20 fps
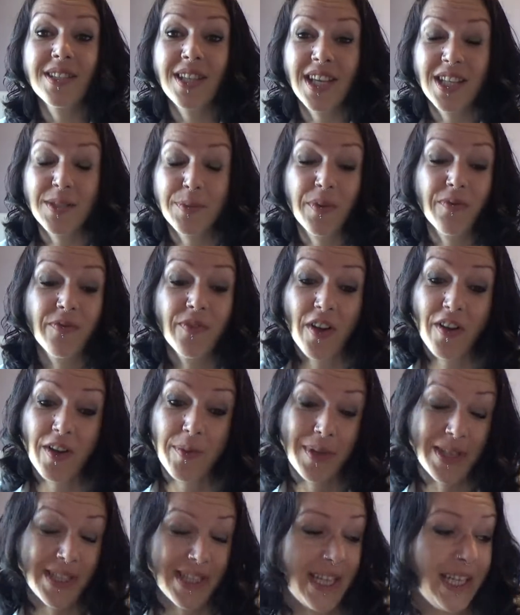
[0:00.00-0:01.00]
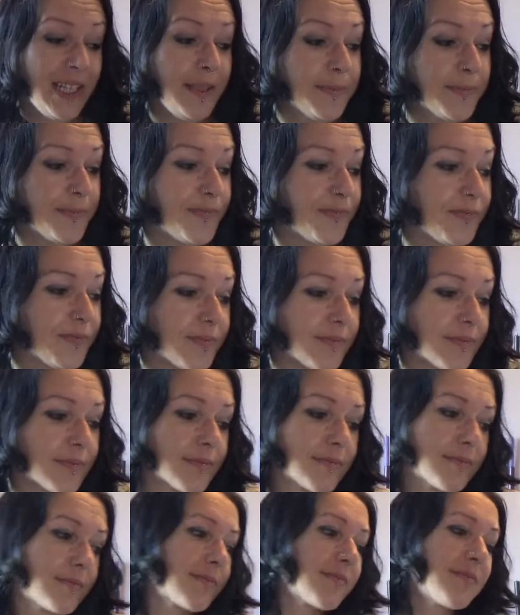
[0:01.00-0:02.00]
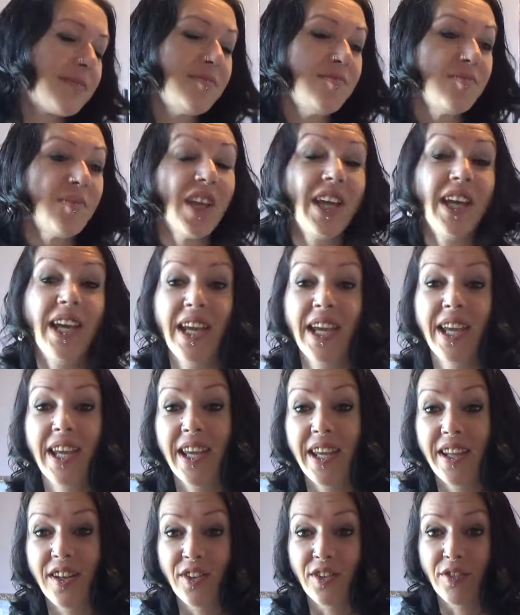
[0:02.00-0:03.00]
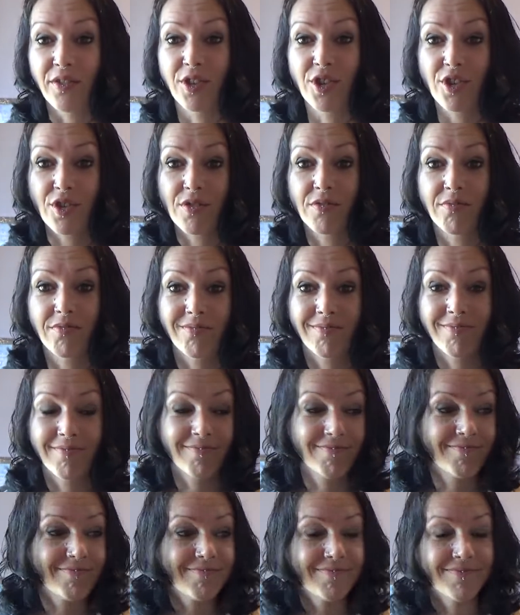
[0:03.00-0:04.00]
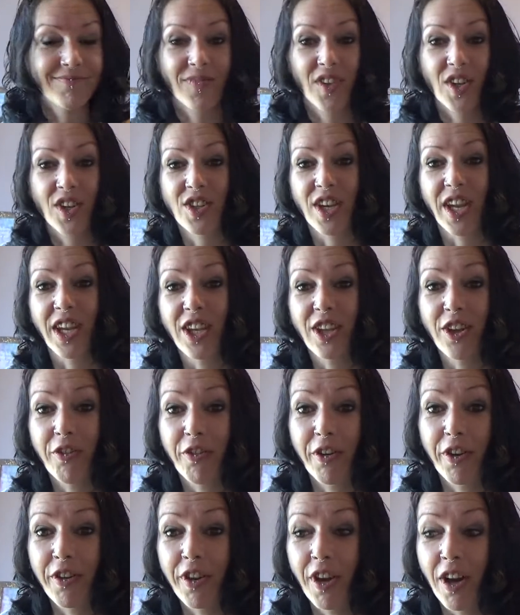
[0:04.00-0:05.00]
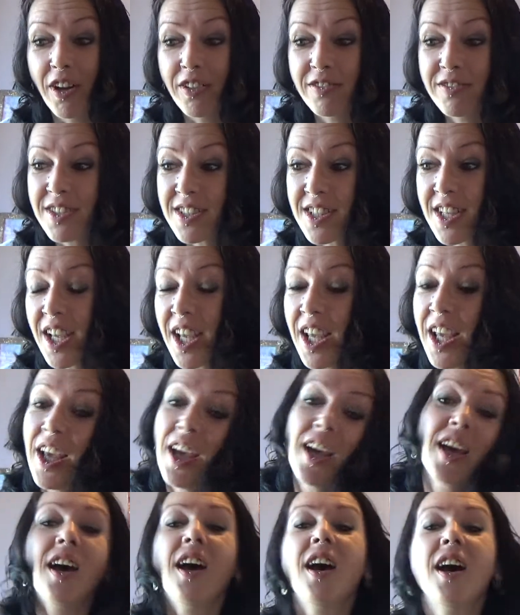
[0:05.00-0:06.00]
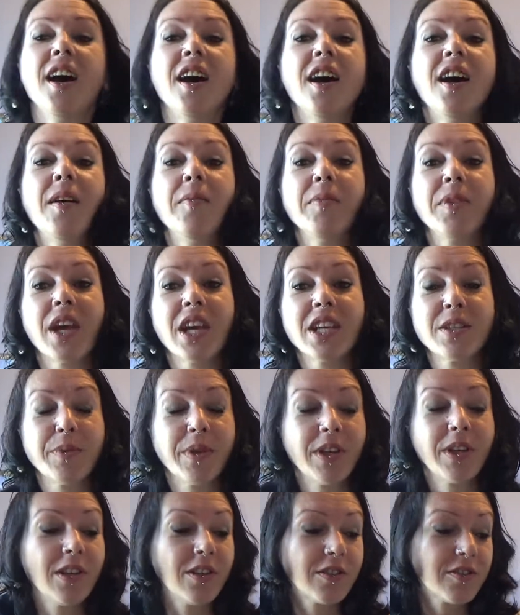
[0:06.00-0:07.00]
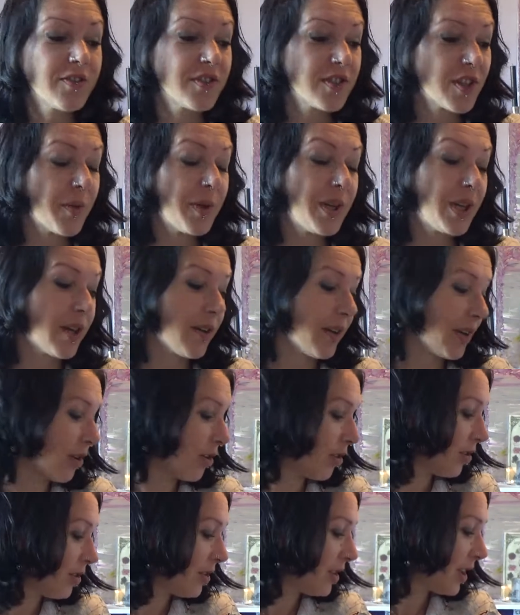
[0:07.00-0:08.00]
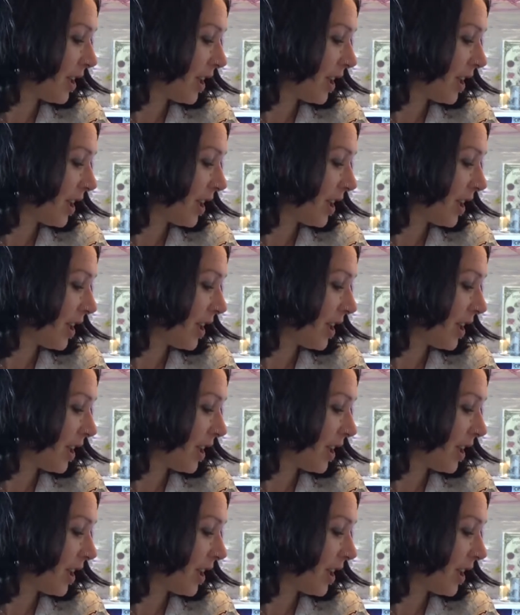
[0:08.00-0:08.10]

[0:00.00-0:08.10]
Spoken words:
it's been very busy here in Shea Curio Yarns. There has been a lot of sewing going on,